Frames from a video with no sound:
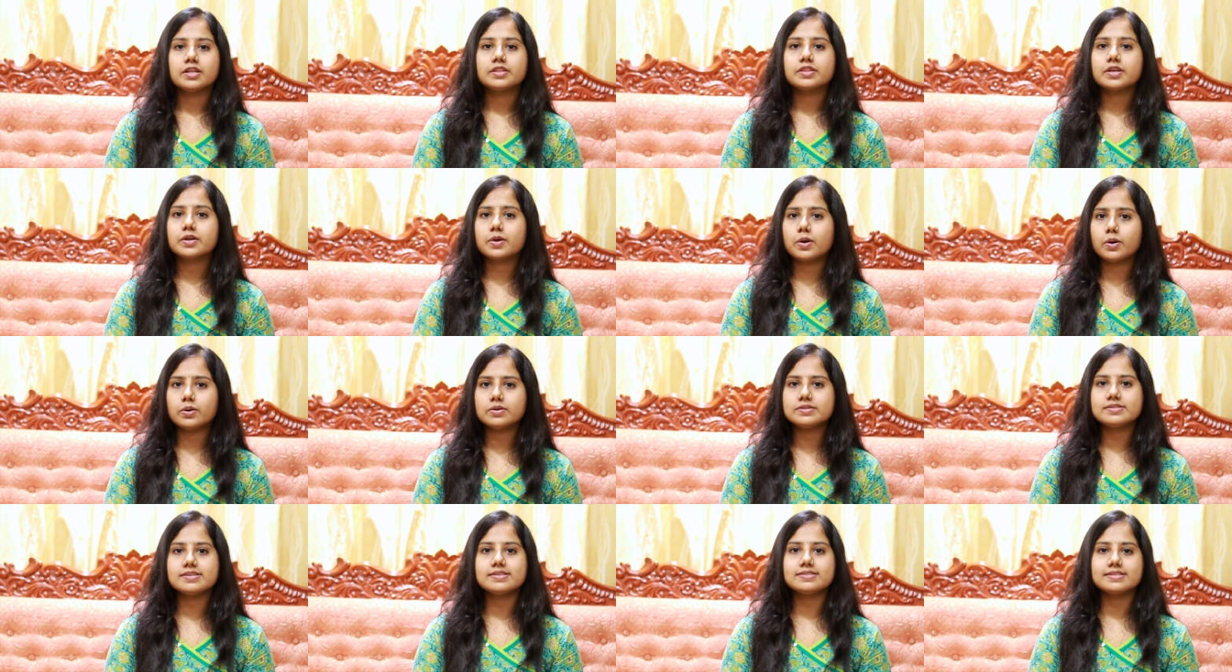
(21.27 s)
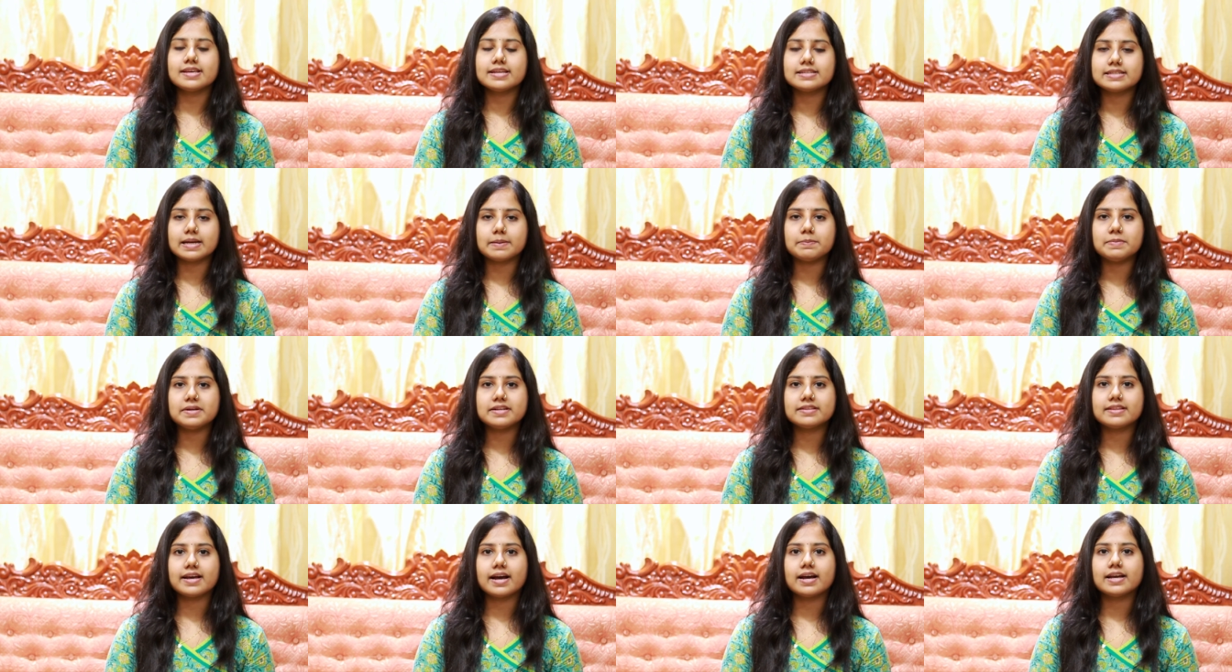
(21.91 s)
The courses at
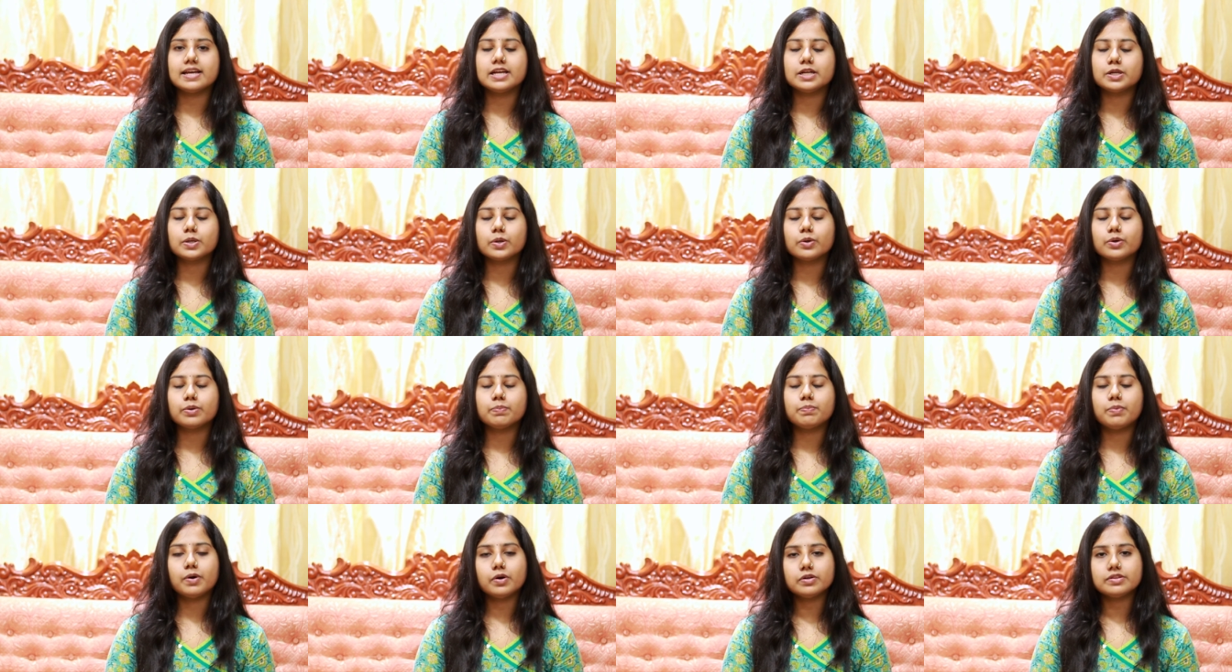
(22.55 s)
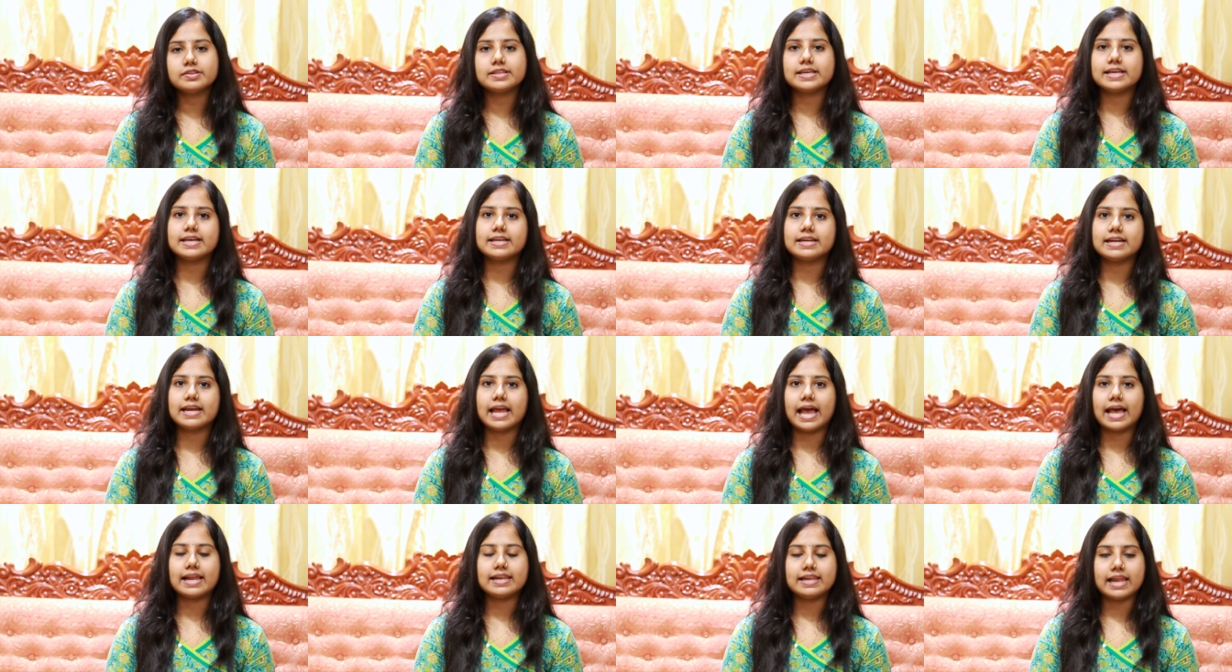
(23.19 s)
Amrita include both
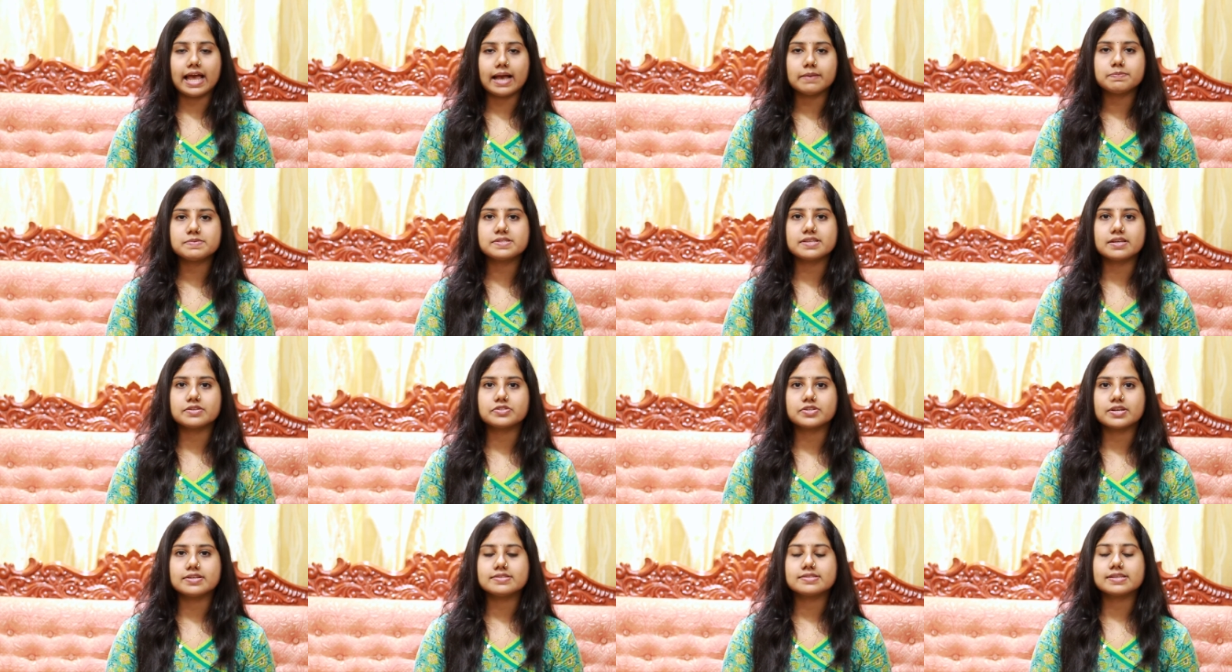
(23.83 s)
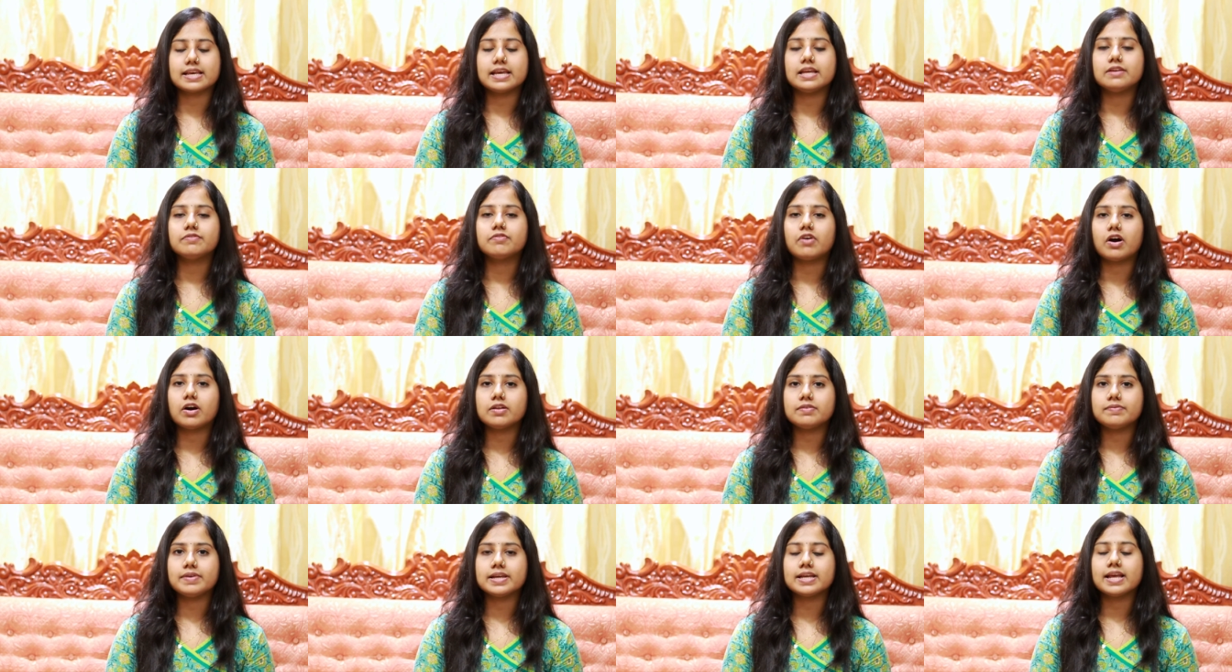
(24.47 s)
theory and lab sessions
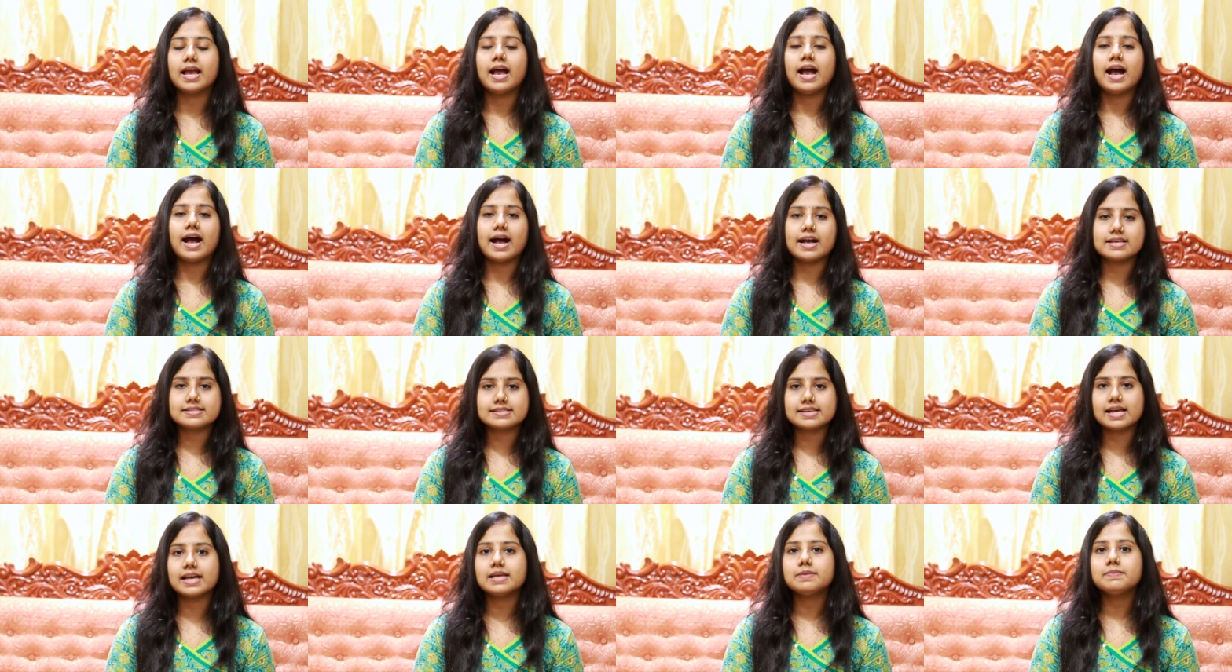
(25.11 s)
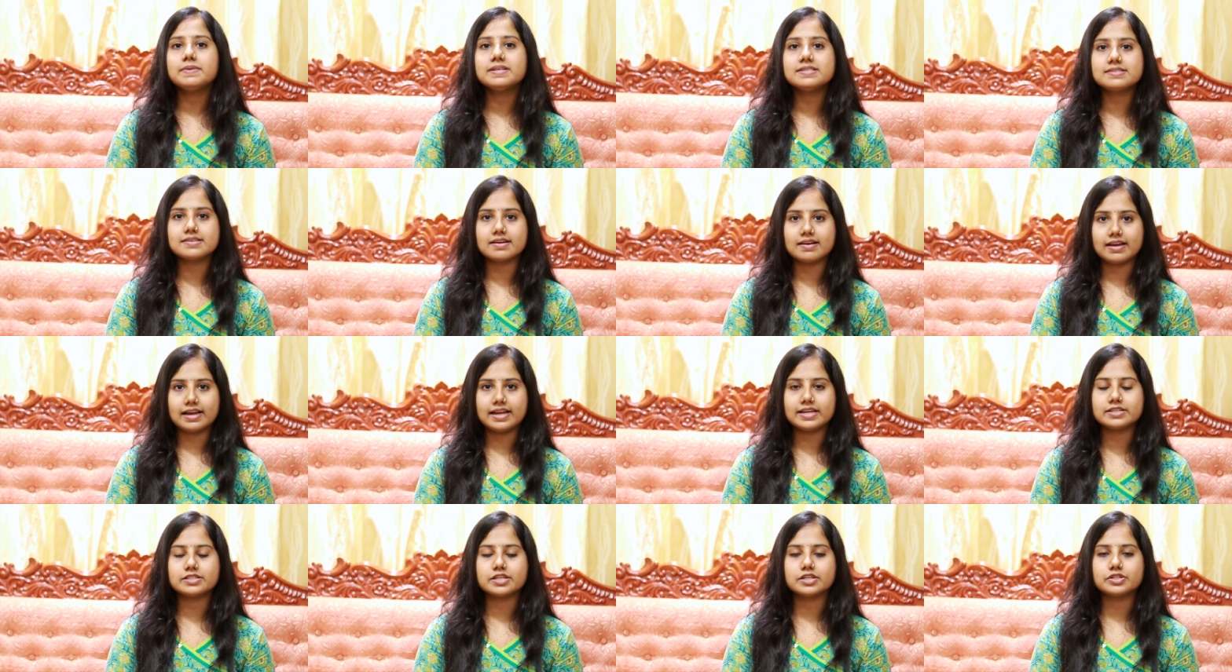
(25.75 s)
involving assignments
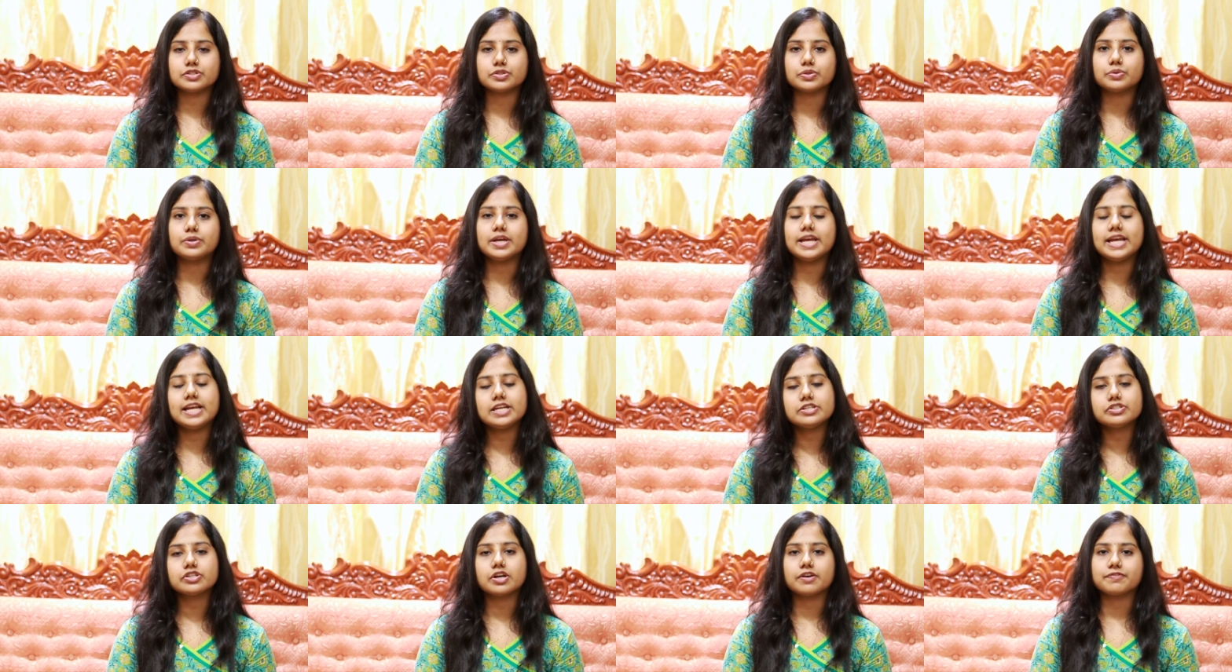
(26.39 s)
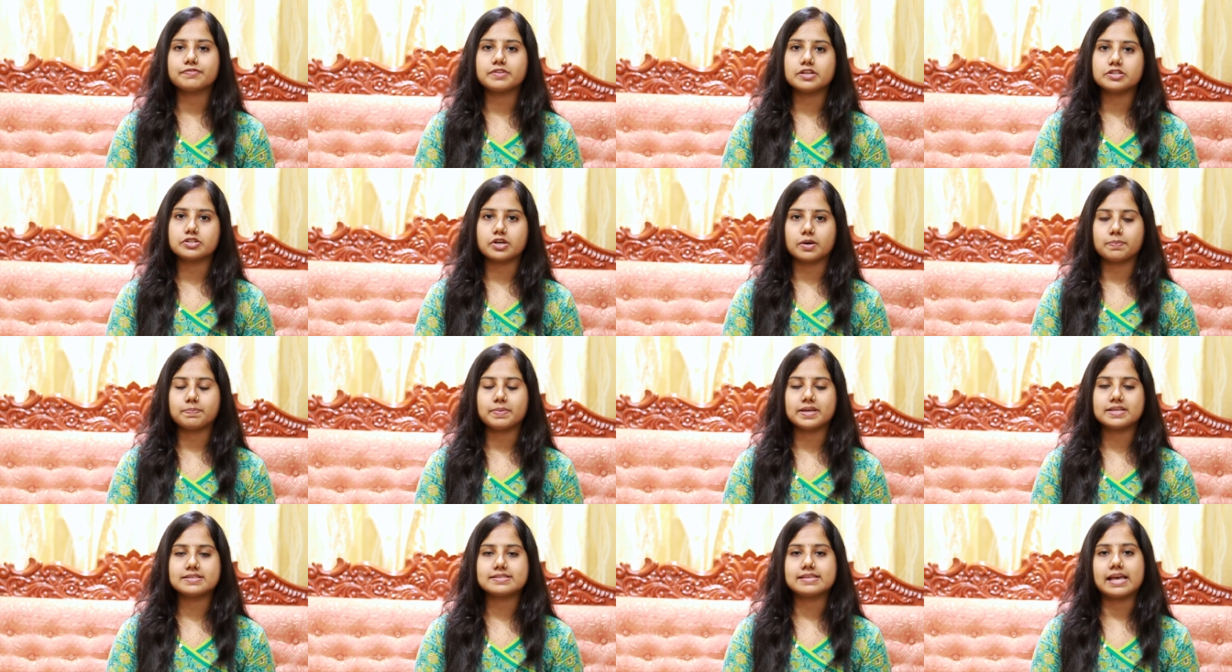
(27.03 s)
relating to each of the
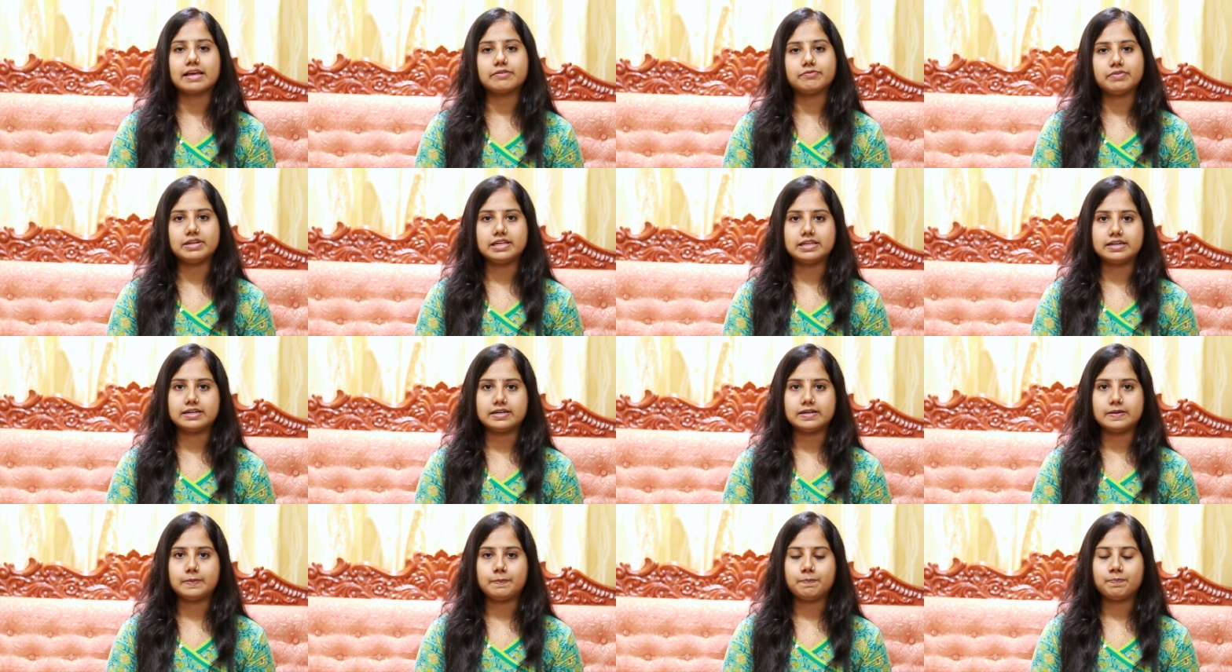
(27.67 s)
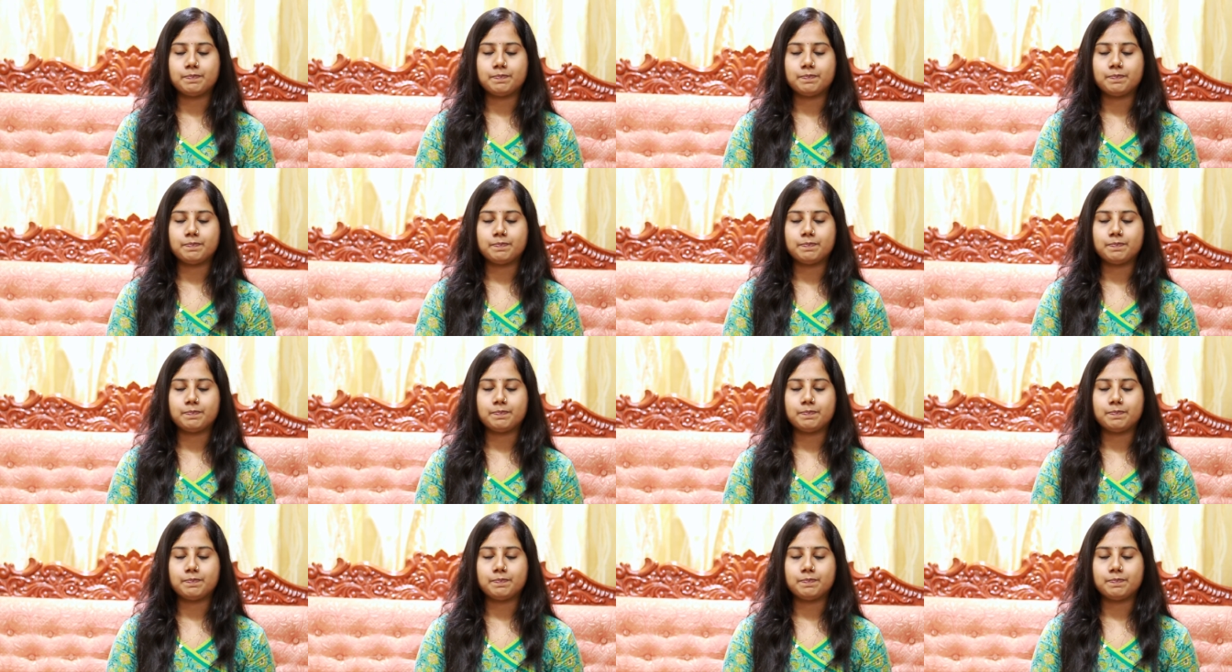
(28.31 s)
topics that we learn.